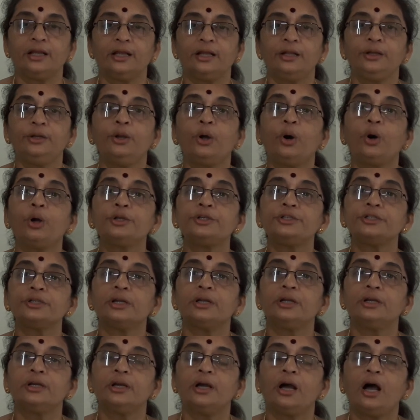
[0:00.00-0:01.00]
Note
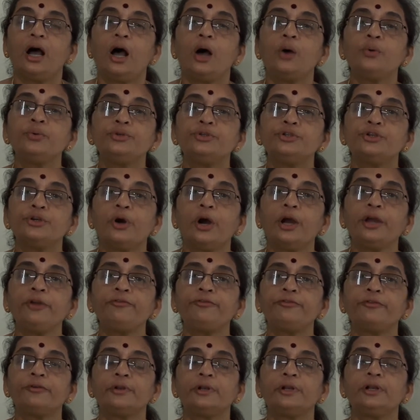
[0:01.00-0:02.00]
how
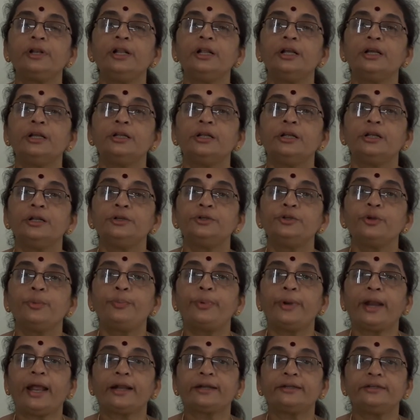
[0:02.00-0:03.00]
joyful to
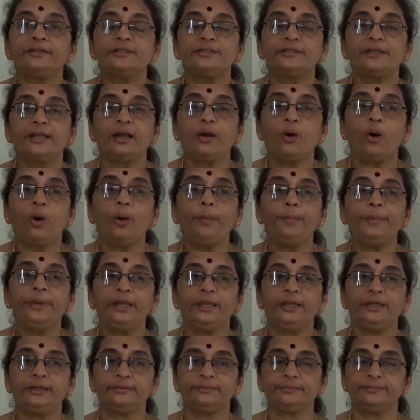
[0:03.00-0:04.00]
practice a
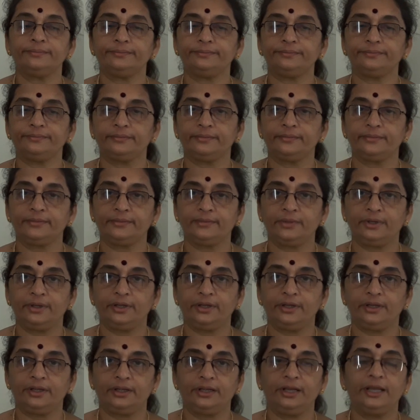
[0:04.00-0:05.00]
hobby.
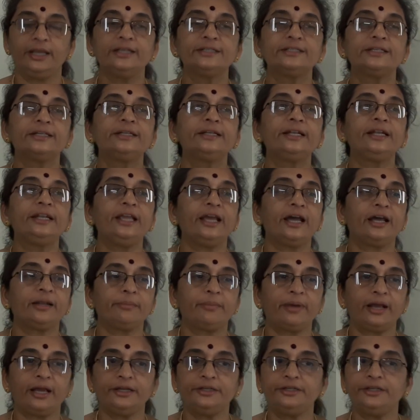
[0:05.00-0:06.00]
Is it clear,
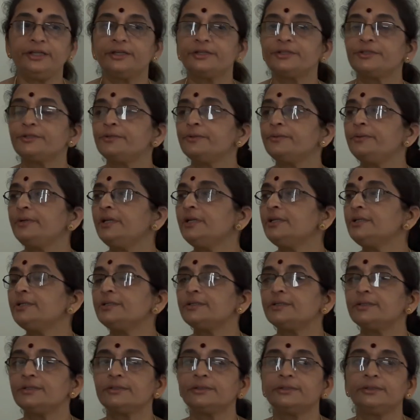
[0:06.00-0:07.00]
my dear
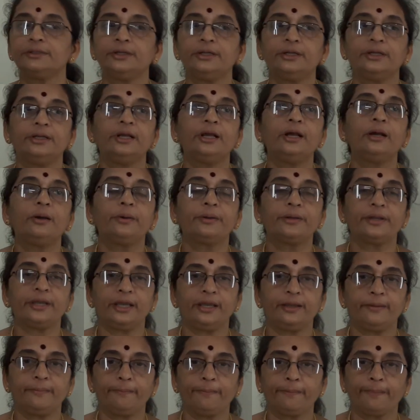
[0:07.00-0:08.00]
students?
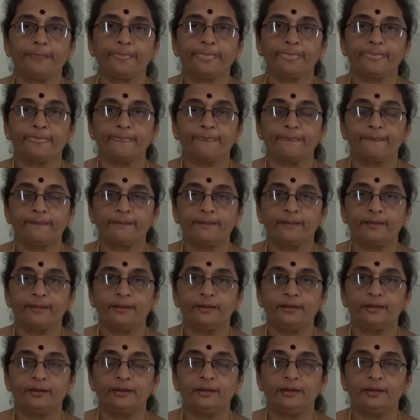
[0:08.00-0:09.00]
Okay.
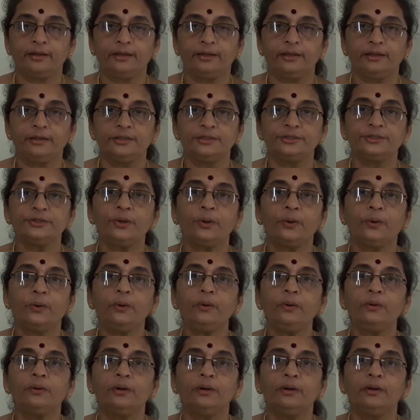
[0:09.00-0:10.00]

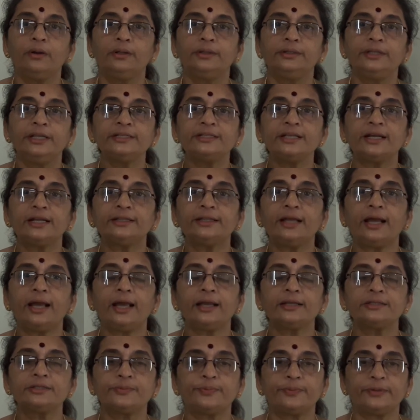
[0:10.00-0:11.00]
So, these are the
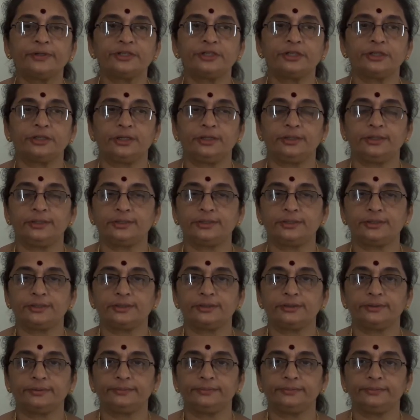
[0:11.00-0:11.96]
expressions.